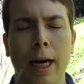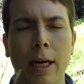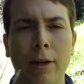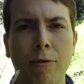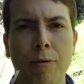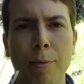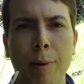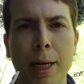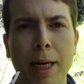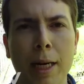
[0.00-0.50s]

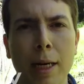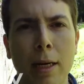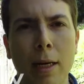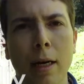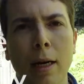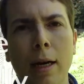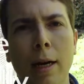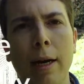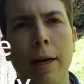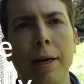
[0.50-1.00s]
everybody,
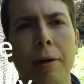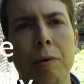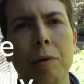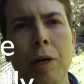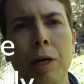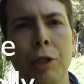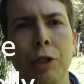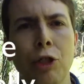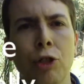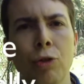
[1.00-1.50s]
I
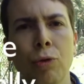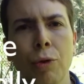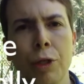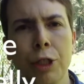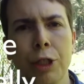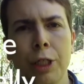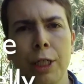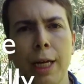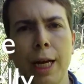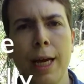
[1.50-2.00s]
read a story
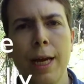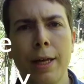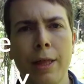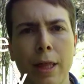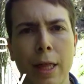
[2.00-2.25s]
today